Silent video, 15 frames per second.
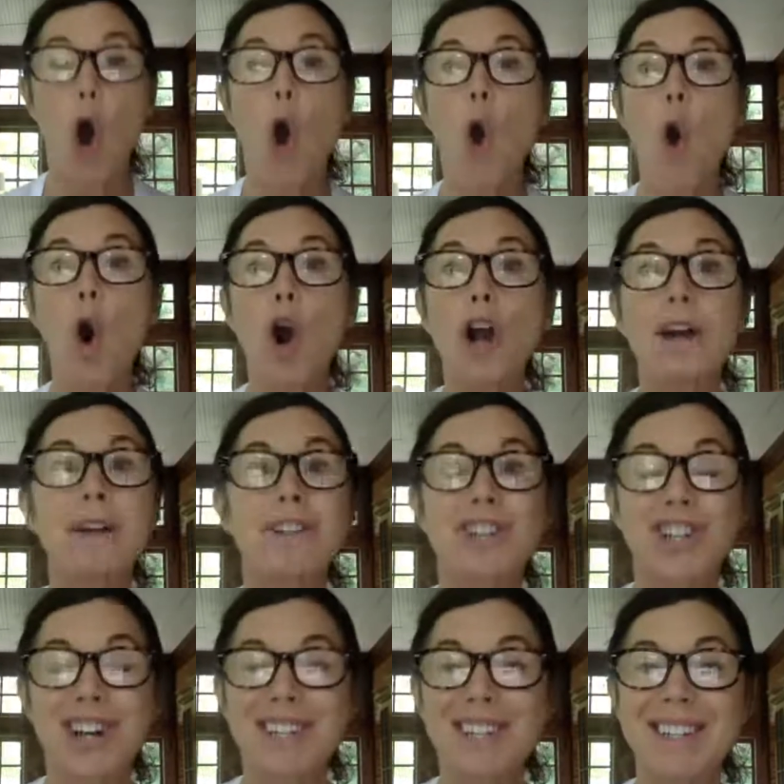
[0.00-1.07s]
or
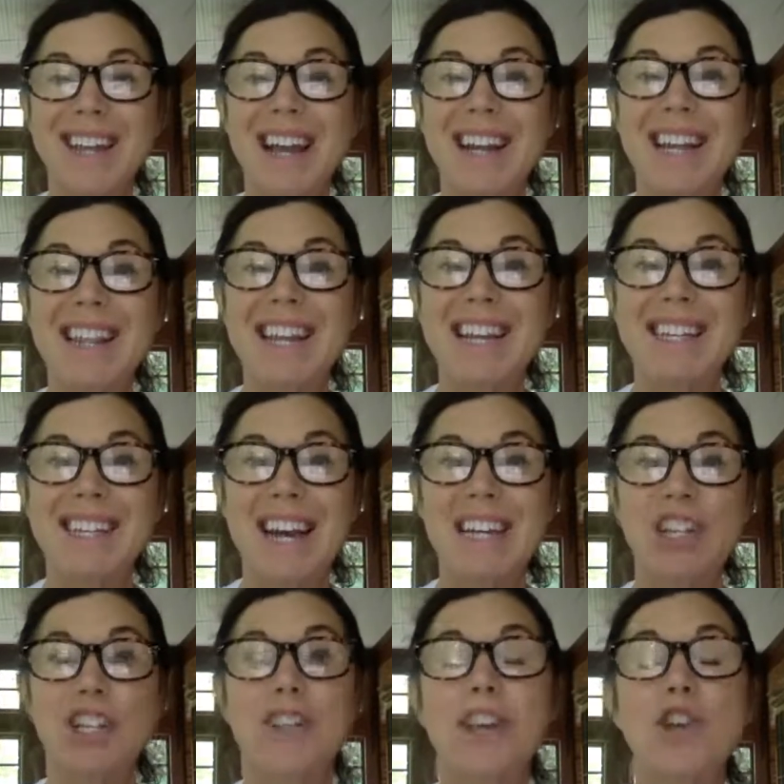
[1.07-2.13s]
just setting the
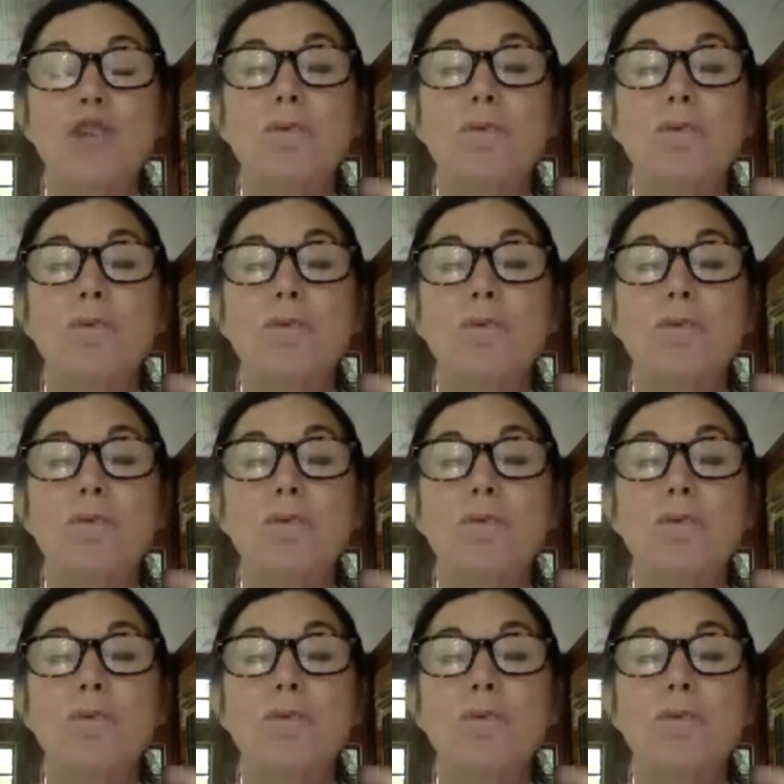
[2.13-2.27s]
intention that